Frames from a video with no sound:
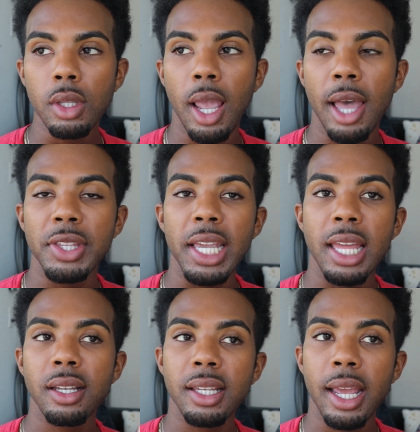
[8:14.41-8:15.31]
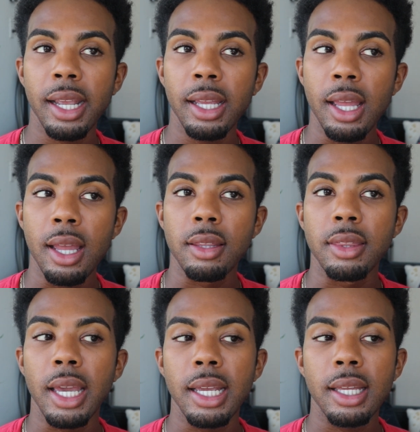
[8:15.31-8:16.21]
At the end of the day,
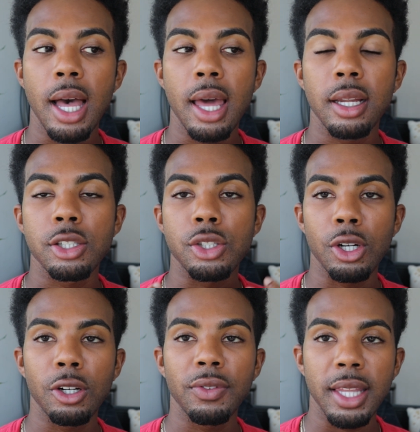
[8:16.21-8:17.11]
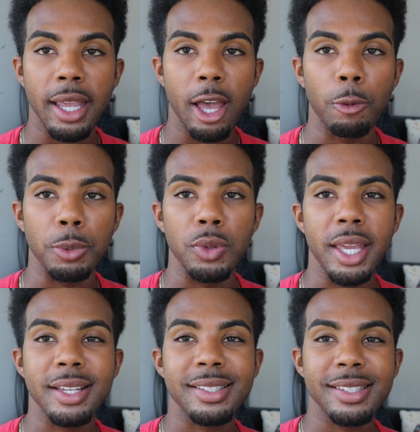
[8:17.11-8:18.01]
they kind of serve and they help you,
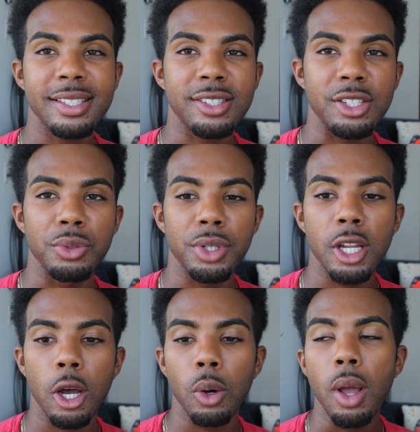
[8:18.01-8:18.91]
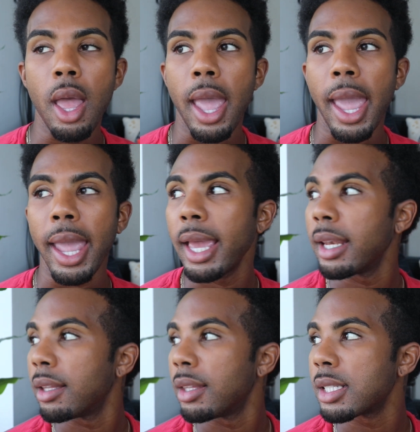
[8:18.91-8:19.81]
they assist you, you know?
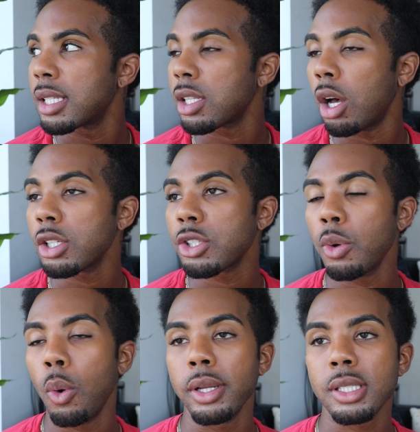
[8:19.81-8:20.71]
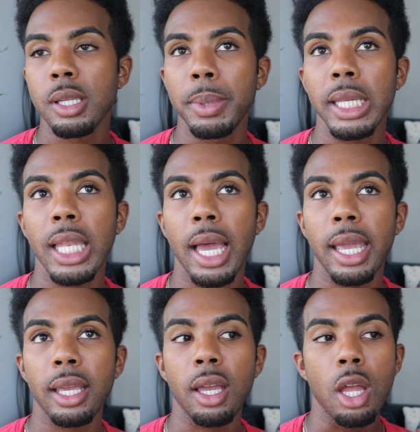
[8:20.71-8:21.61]
And this is also going to be
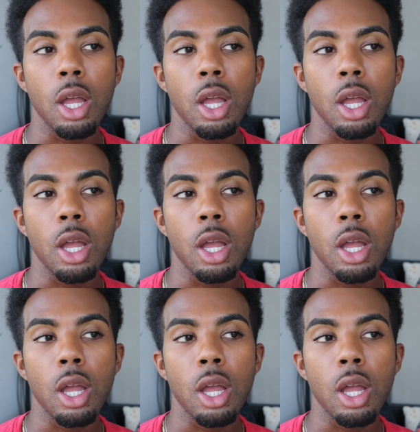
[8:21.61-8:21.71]
like,